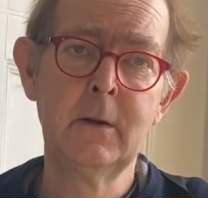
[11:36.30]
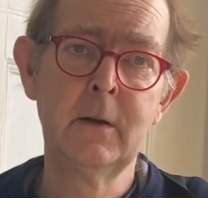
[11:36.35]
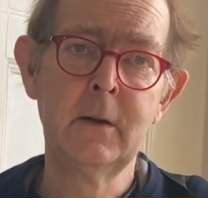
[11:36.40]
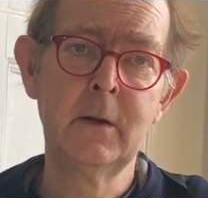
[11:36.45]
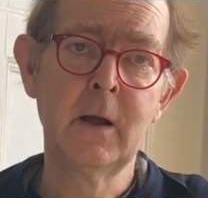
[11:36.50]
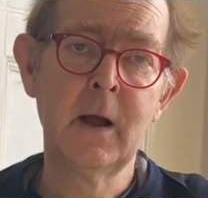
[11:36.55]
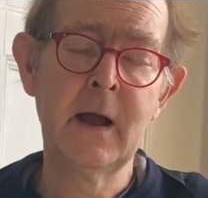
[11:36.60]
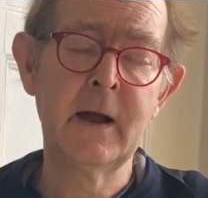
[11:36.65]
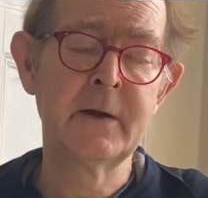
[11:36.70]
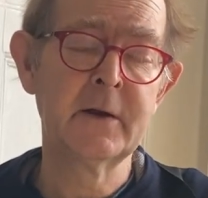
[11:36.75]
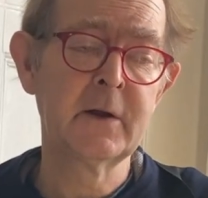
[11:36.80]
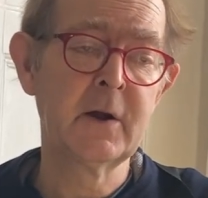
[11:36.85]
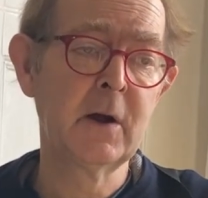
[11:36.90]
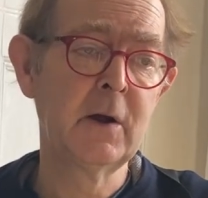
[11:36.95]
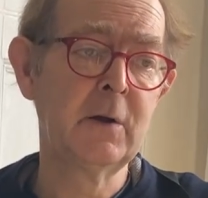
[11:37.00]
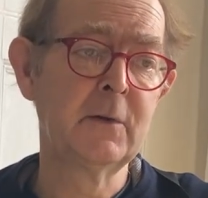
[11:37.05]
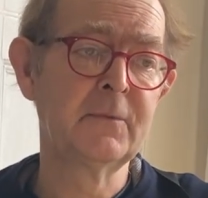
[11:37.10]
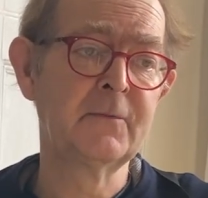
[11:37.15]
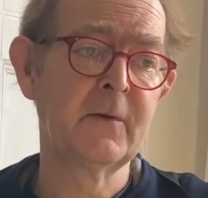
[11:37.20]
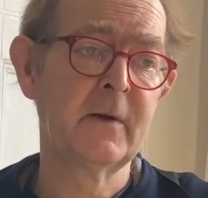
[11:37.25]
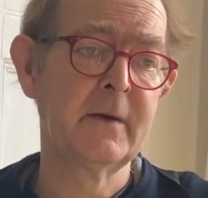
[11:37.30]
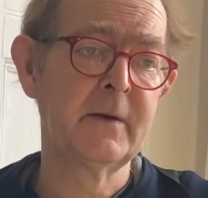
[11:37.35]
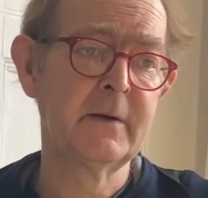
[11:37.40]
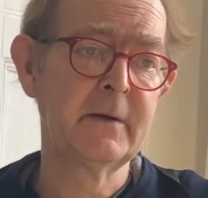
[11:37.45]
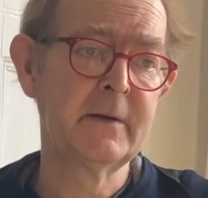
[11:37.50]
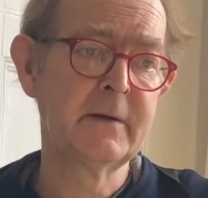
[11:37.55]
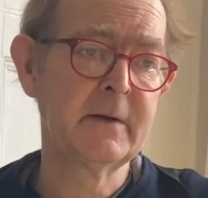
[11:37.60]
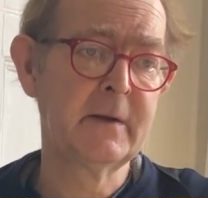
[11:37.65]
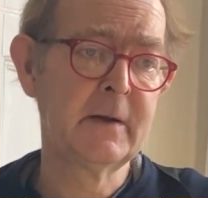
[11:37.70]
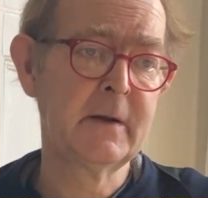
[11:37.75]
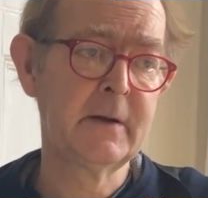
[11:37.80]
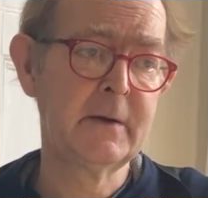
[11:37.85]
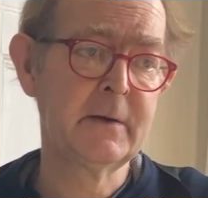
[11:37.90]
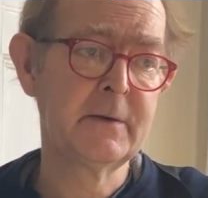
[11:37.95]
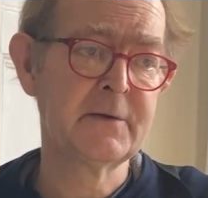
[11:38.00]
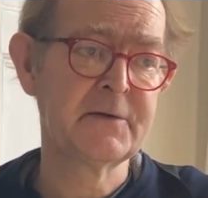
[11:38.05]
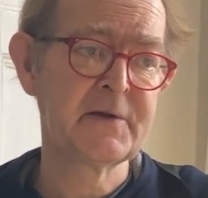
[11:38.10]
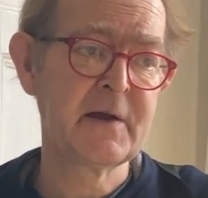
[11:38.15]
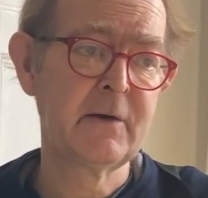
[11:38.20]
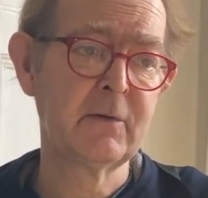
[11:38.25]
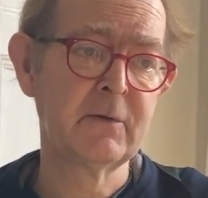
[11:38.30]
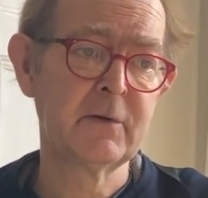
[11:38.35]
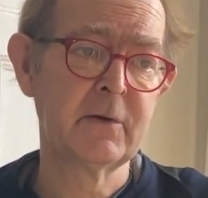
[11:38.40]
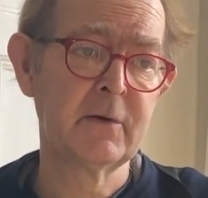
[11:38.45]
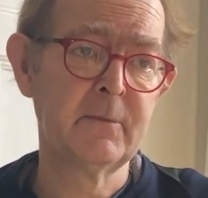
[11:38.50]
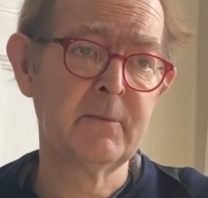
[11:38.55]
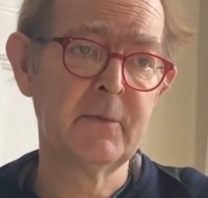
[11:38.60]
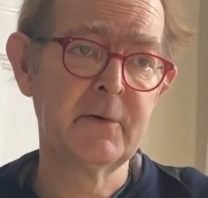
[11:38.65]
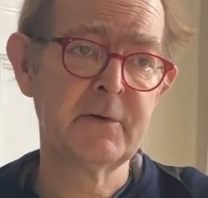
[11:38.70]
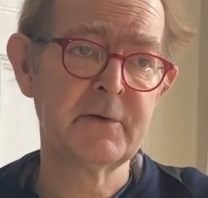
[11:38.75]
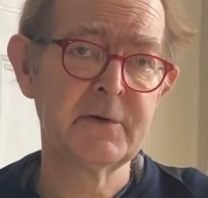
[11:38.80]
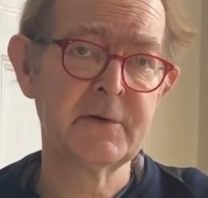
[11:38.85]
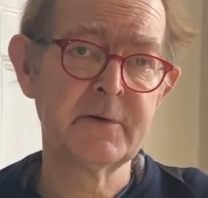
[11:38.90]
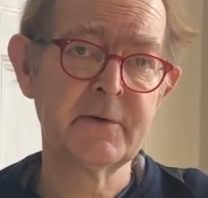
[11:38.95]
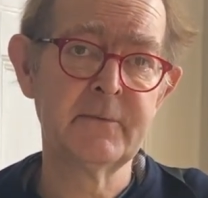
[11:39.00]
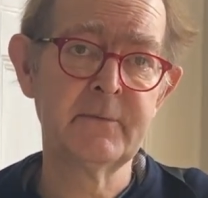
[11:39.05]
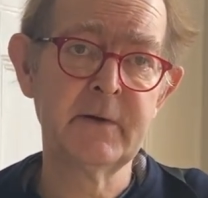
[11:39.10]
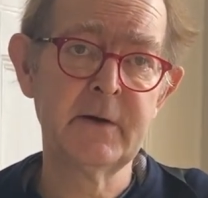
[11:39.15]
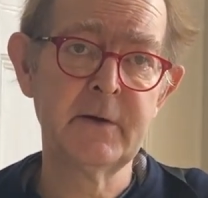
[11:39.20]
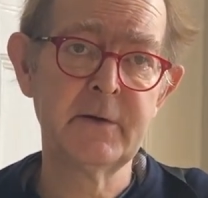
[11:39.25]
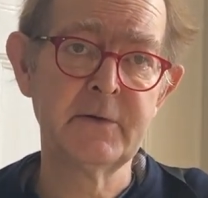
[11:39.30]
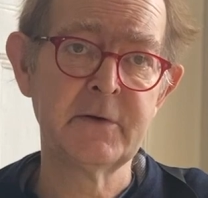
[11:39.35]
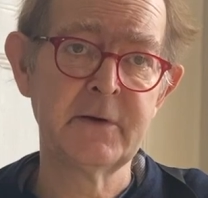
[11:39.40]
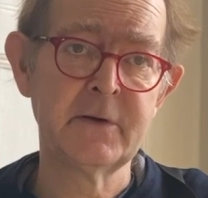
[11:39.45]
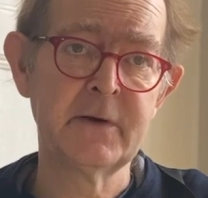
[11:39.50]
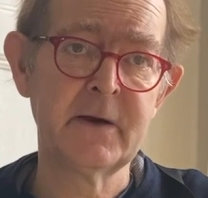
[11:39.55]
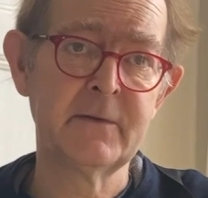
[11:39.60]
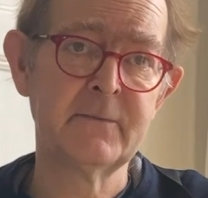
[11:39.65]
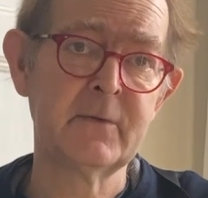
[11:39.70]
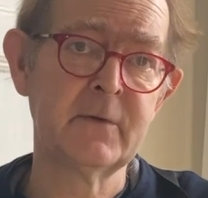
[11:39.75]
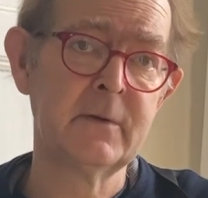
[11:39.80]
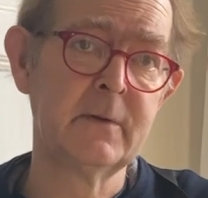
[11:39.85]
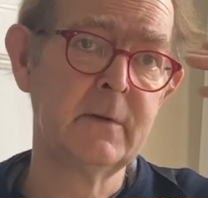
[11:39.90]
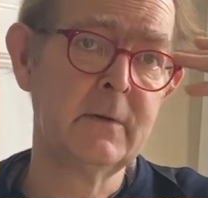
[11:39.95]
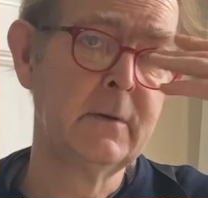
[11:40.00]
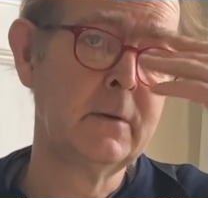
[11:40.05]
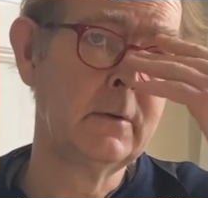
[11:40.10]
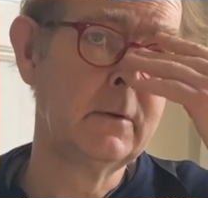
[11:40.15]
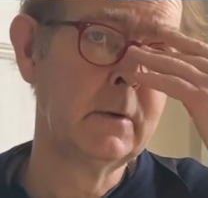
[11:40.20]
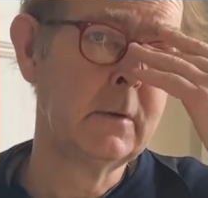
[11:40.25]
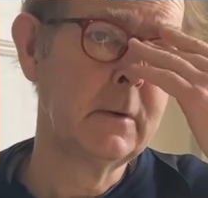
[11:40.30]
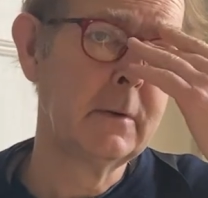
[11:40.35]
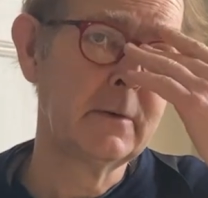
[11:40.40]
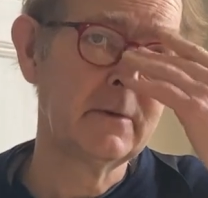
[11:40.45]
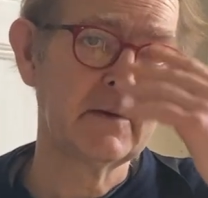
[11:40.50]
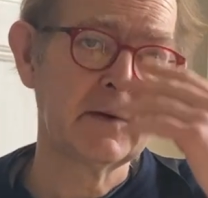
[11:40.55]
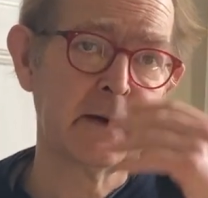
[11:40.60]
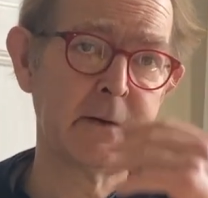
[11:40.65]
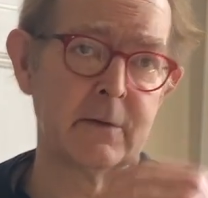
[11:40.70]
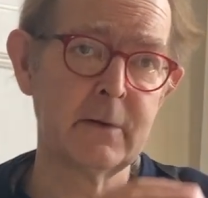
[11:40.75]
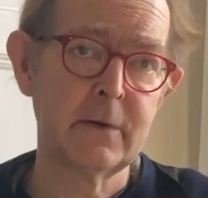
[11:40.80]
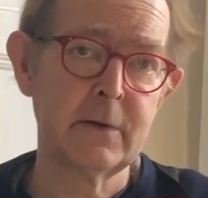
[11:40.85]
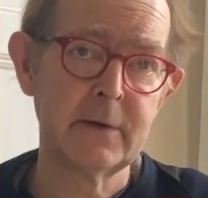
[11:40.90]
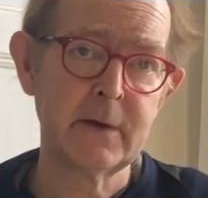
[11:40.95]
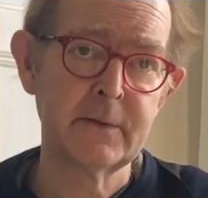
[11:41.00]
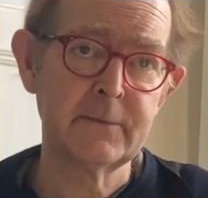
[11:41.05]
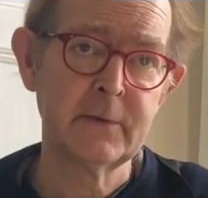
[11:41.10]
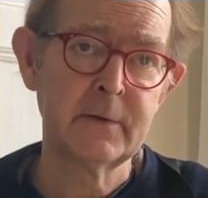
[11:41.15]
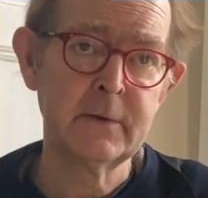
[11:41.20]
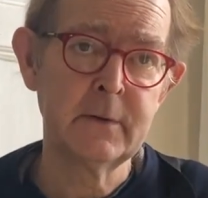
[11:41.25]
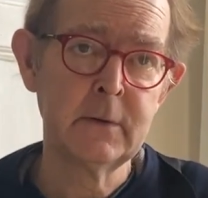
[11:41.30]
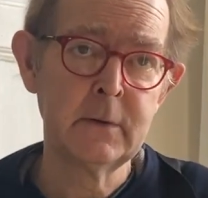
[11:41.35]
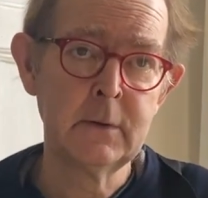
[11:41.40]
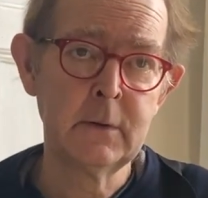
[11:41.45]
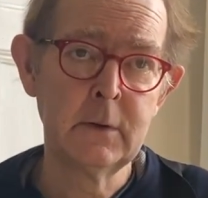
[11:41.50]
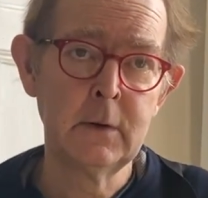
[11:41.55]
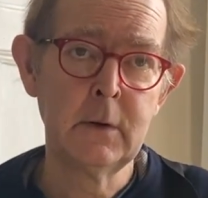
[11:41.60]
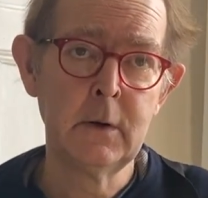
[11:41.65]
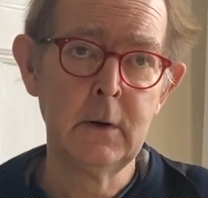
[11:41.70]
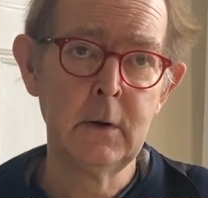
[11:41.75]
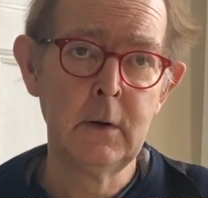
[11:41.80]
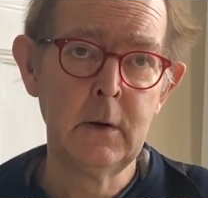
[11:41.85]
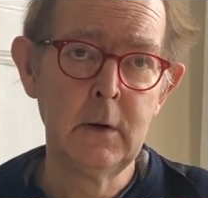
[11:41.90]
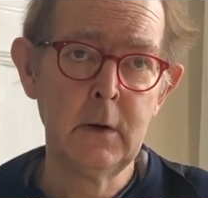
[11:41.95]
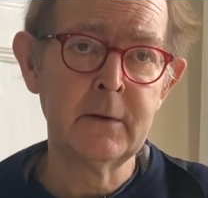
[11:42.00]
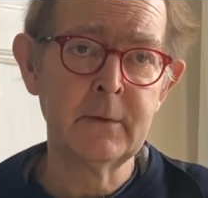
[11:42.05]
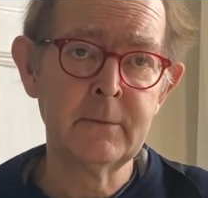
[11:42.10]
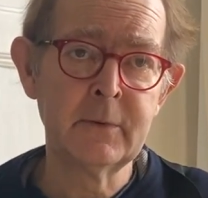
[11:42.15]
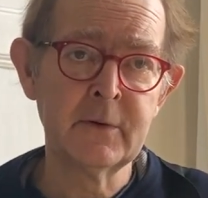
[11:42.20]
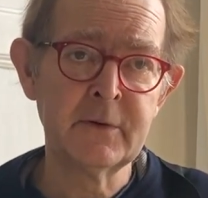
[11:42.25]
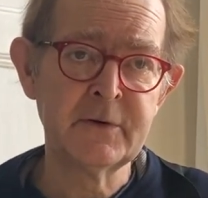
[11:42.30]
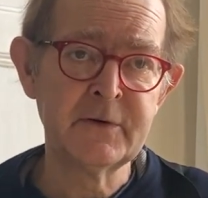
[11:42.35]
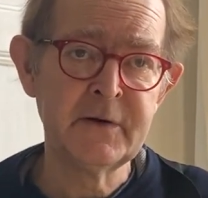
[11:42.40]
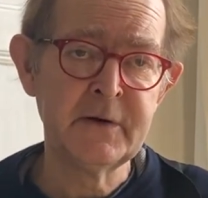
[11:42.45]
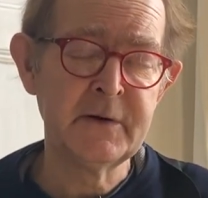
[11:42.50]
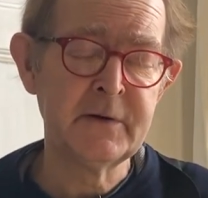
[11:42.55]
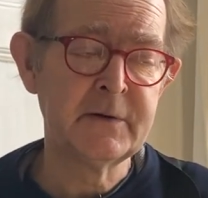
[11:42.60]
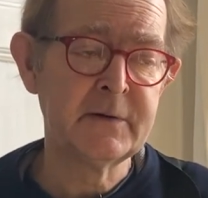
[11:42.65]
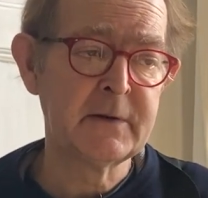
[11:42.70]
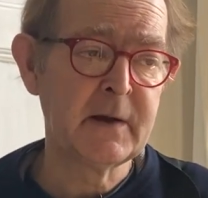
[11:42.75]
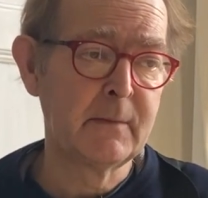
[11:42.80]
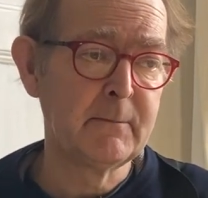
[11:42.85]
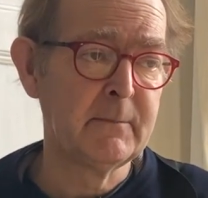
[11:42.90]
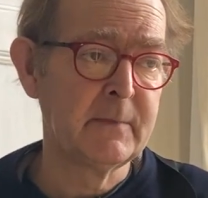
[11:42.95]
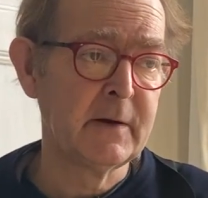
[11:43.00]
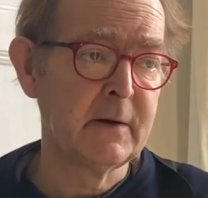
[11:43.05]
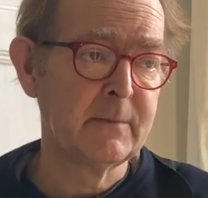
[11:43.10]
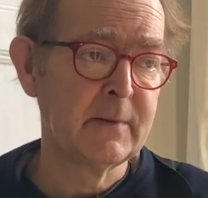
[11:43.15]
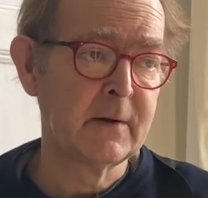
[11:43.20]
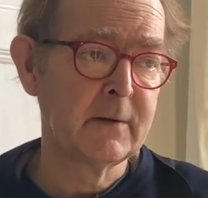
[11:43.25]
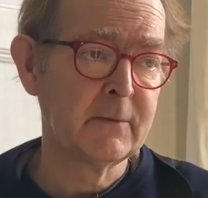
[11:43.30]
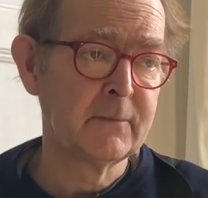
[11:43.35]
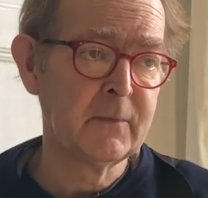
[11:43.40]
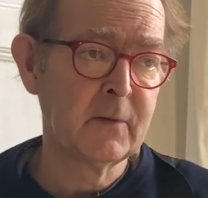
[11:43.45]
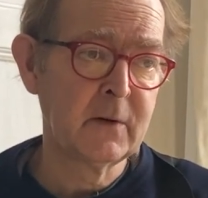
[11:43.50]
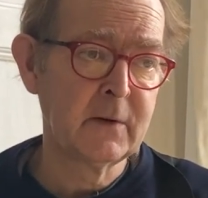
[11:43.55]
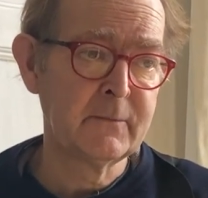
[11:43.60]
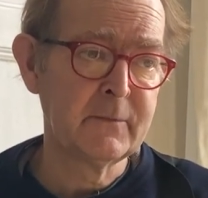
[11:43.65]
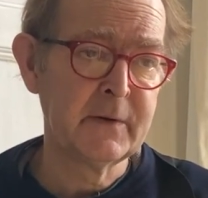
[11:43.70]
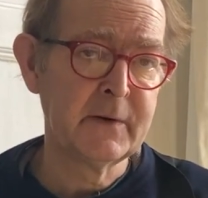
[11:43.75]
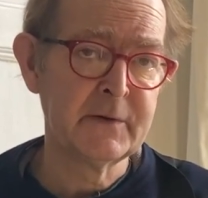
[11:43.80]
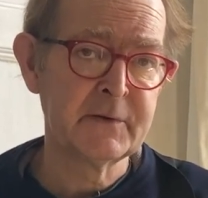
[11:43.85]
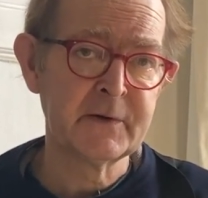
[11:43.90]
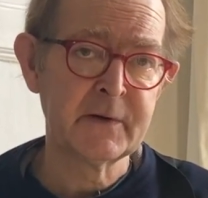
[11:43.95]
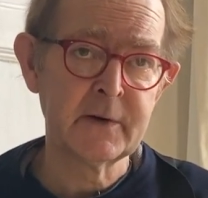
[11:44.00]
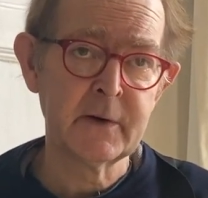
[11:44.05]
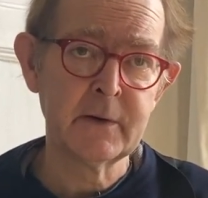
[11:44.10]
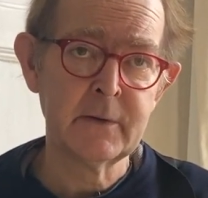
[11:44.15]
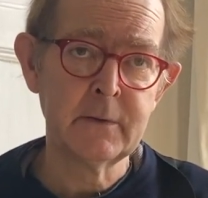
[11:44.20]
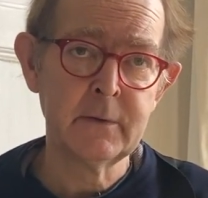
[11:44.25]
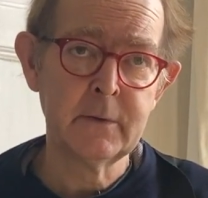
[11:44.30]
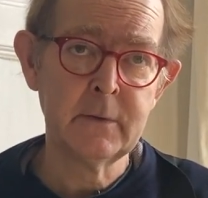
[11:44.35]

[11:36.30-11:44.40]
I had a girlfriend in Salcombe, which is a village in Devon, town in Devon, but she dumped me about 5 years ago.